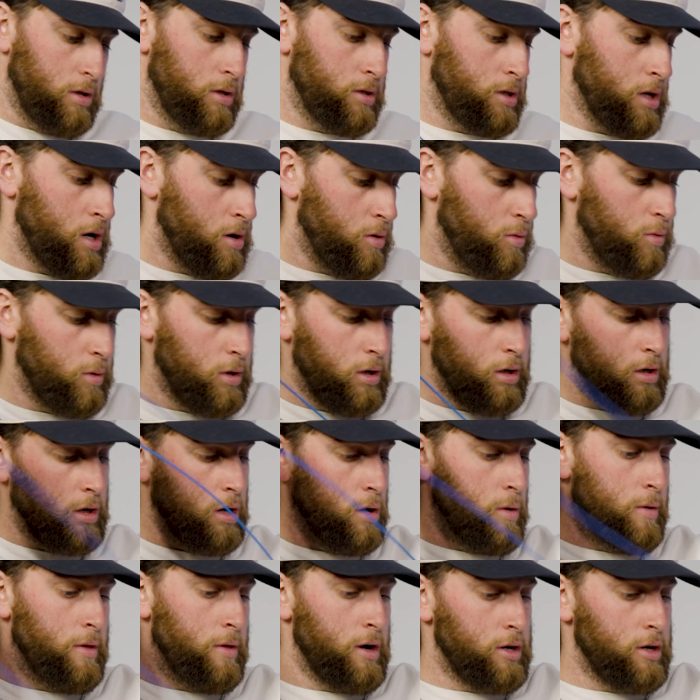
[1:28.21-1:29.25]
So we're gonna
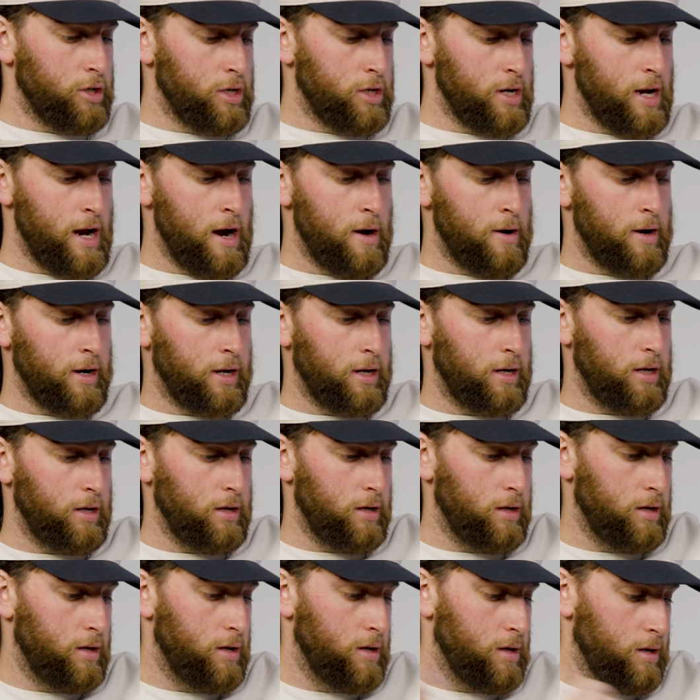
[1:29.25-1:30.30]
go with our generic
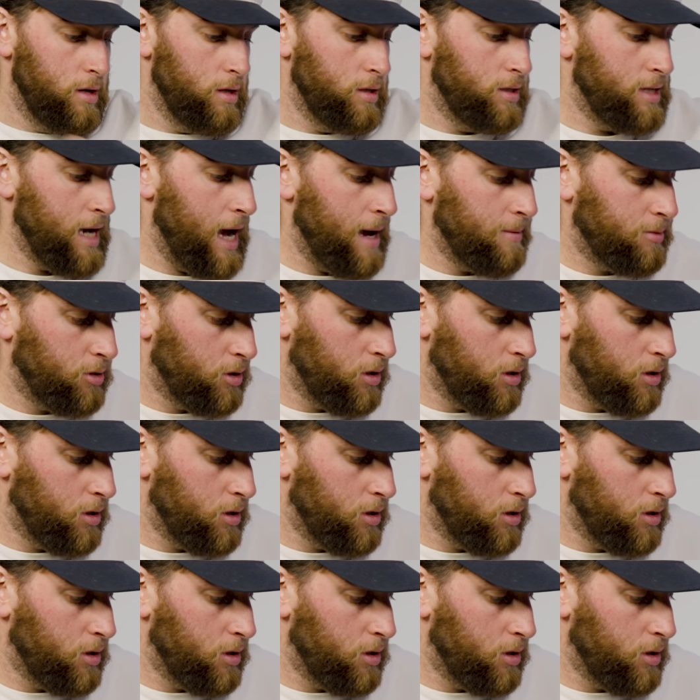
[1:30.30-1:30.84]
top